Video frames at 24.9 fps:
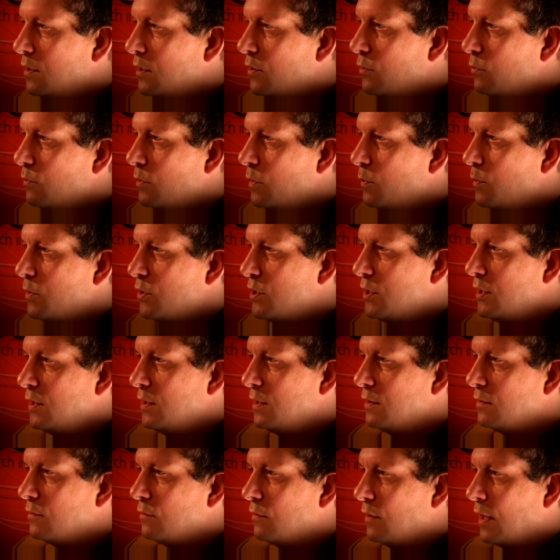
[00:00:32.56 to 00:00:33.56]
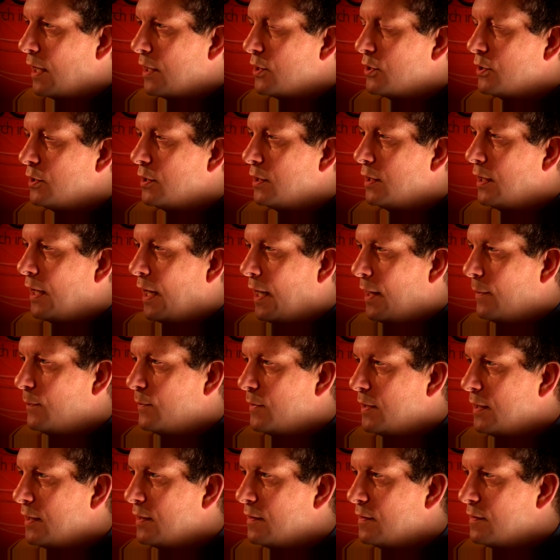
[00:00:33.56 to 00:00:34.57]
human-machine interaction,
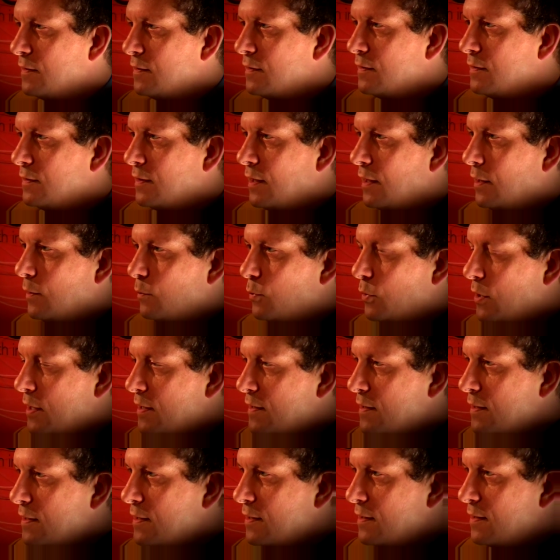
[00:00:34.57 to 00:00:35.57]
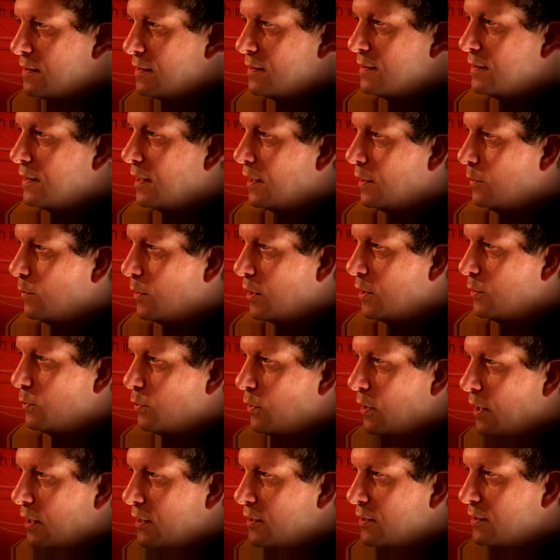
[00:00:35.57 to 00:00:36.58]
haptics, telepresence,
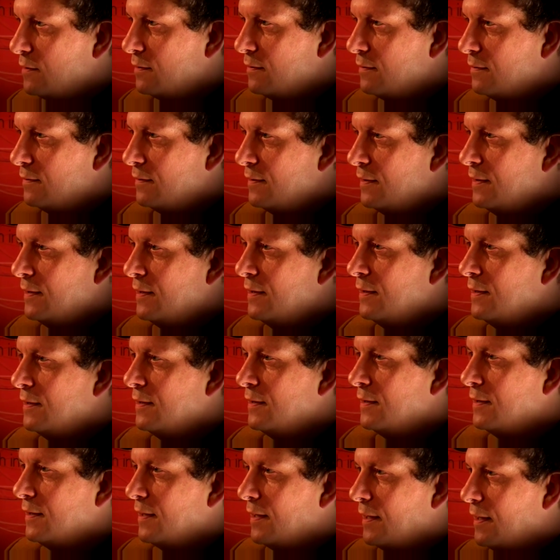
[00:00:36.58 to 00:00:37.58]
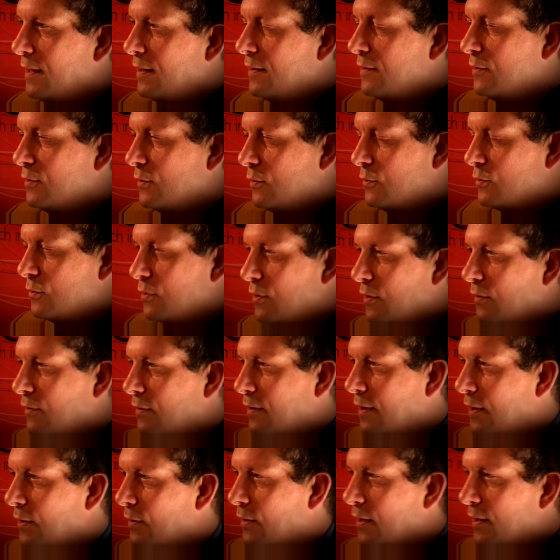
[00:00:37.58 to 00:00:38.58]
telemanipulation, and control
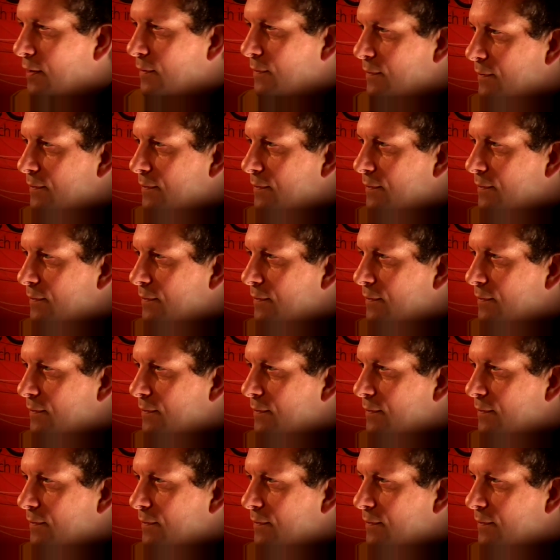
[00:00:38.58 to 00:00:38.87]
theory.